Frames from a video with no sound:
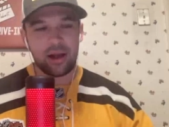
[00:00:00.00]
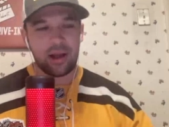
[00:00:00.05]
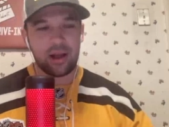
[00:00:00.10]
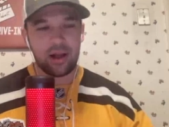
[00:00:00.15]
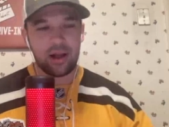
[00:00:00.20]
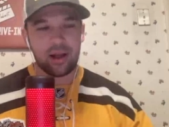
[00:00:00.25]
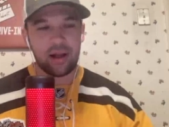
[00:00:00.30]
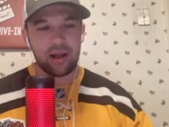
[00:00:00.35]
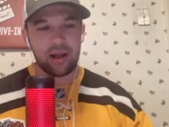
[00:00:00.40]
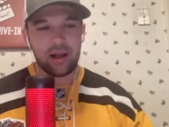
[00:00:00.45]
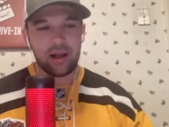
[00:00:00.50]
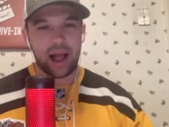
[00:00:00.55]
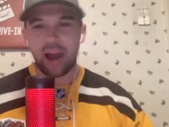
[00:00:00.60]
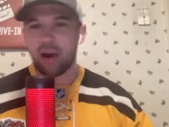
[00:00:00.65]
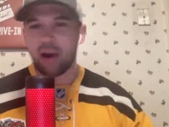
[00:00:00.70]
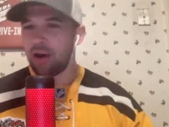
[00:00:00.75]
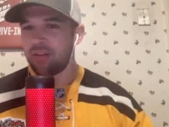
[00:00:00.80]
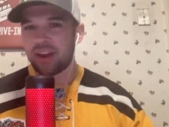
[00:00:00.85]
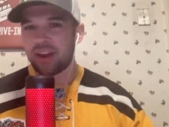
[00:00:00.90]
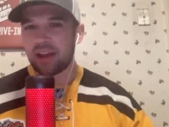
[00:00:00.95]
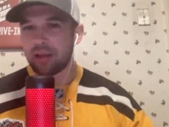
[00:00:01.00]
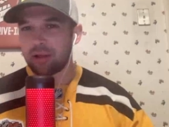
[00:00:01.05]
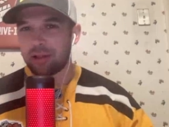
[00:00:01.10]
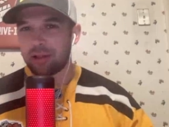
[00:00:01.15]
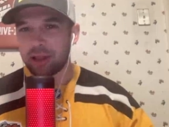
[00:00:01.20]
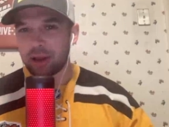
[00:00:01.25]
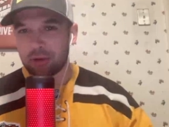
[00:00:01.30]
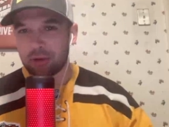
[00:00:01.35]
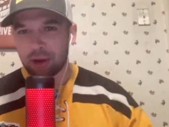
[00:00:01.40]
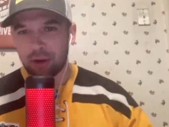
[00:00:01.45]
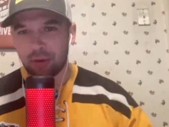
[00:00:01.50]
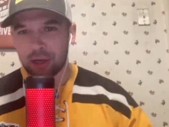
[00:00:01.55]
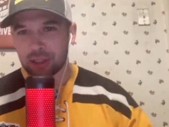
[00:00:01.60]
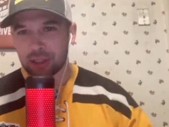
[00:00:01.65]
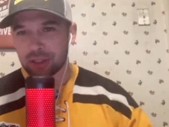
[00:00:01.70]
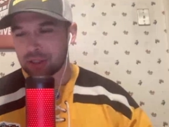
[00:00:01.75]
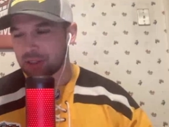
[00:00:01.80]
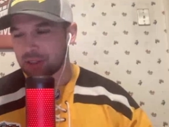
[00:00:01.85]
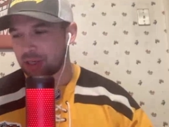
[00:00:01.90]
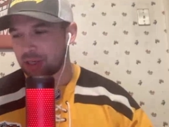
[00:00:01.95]
uh, I don't have any other lingering
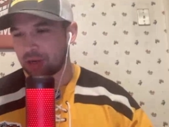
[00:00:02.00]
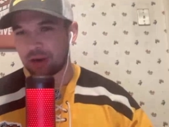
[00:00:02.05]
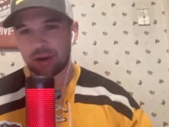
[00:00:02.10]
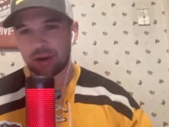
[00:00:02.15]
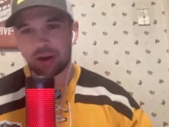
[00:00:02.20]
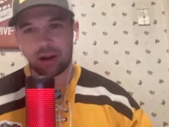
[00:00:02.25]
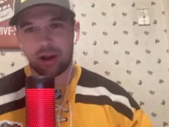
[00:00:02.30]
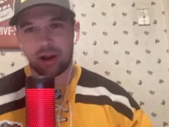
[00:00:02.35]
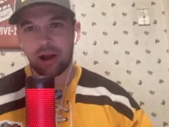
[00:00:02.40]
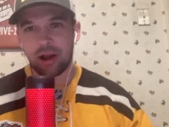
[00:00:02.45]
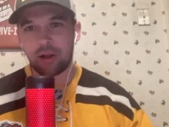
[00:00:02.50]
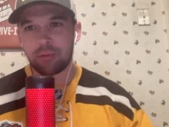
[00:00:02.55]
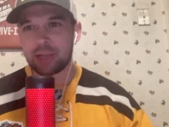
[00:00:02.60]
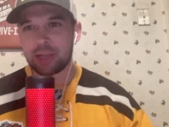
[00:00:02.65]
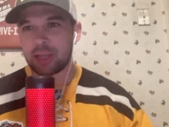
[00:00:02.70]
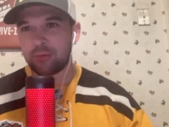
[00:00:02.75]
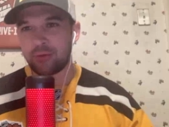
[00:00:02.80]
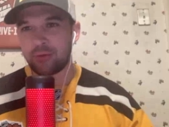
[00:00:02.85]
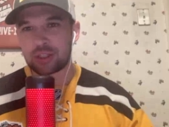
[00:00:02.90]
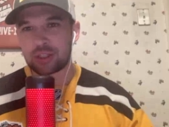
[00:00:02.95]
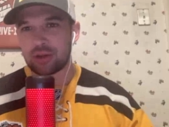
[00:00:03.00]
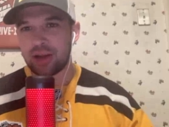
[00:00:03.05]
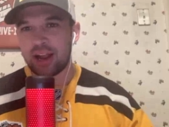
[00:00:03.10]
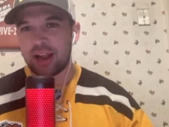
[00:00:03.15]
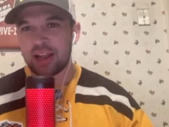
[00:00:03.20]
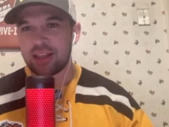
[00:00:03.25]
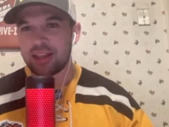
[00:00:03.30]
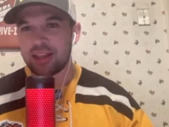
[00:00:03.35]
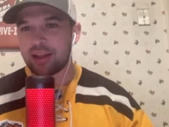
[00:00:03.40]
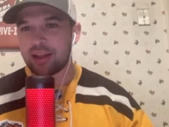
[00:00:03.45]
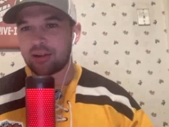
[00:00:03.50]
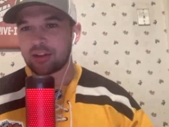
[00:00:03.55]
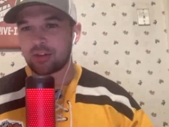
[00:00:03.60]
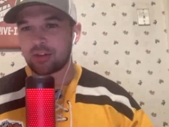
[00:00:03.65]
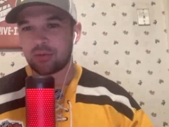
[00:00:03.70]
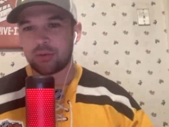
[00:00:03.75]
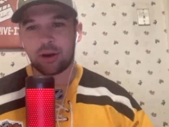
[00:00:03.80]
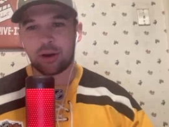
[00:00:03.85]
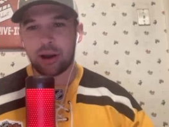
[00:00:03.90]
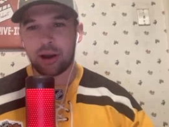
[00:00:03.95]
questions here. Uh, Ricky Flex, you got anything else
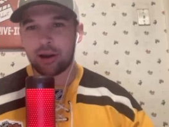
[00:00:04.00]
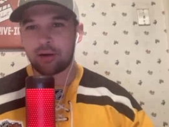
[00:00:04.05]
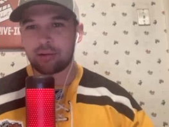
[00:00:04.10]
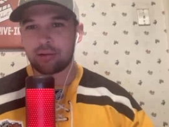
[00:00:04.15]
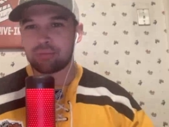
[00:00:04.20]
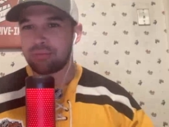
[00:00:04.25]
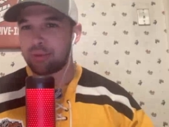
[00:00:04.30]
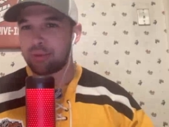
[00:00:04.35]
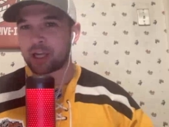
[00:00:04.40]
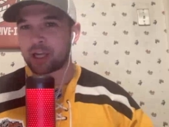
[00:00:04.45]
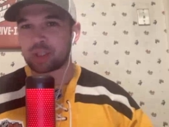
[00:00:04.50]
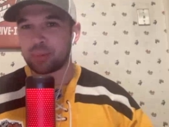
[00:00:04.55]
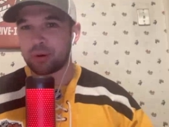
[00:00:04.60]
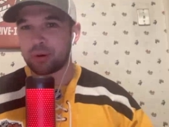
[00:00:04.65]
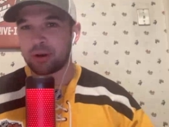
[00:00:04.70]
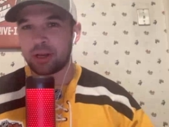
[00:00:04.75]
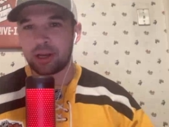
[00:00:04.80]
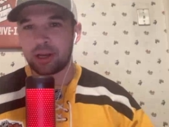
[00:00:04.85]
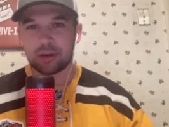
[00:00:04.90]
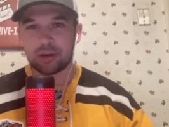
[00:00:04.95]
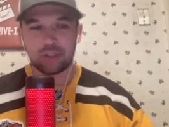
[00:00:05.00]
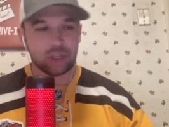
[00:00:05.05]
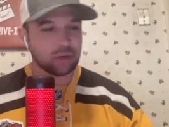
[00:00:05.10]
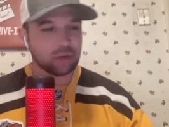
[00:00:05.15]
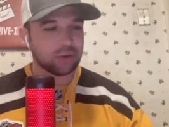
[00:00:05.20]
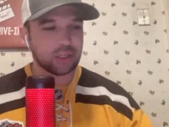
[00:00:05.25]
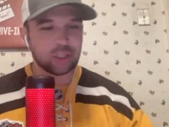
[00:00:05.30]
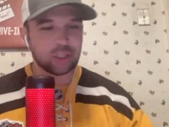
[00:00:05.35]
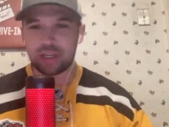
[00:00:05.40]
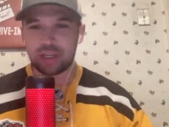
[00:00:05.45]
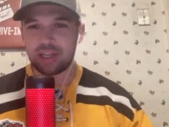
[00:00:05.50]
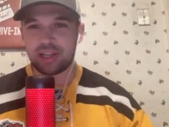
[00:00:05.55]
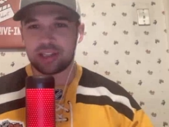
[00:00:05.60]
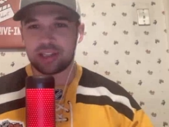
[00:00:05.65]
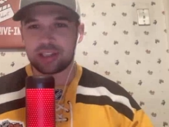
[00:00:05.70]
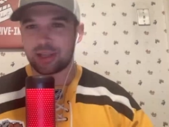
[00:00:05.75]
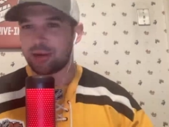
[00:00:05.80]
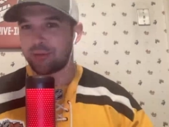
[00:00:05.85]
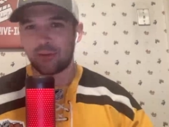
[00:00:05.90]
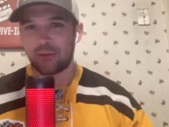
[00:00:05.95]
for our, our expert here, Joey G? He's
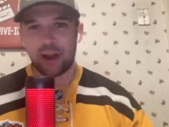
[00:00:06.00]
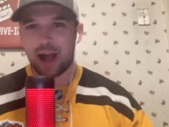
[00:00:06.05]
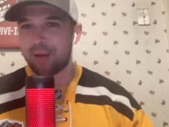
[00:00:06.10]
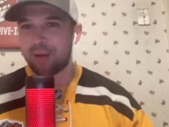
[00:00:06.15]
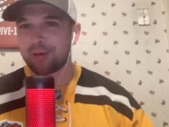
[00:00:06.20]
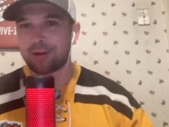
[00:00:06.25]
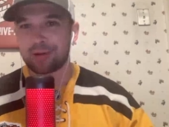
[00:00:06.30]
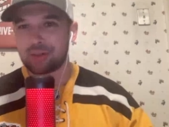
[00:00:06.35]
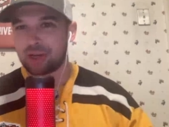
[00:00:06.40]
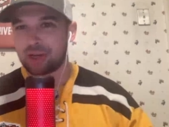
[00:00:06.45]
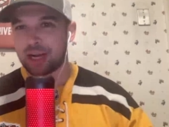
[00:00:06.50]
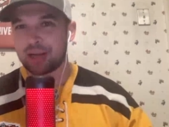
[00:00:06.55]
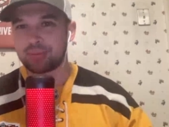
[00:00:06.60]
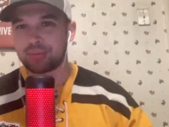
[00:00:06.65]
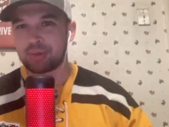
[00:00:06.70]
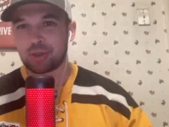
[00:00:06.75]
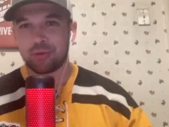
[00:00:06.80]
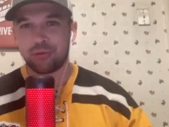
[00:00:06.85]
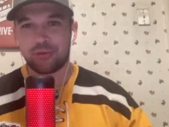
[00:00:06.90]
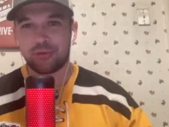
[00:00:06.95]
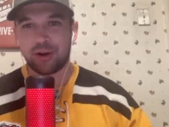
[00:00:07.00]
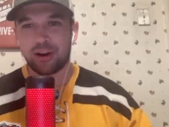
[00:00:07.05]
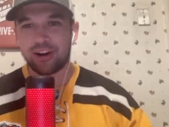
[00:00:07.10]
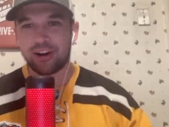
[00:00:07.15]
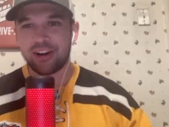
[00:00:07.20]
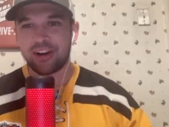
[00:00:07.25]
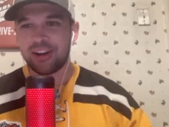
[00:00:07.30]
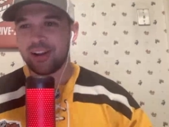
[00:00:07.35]
done a phenomenal job so far.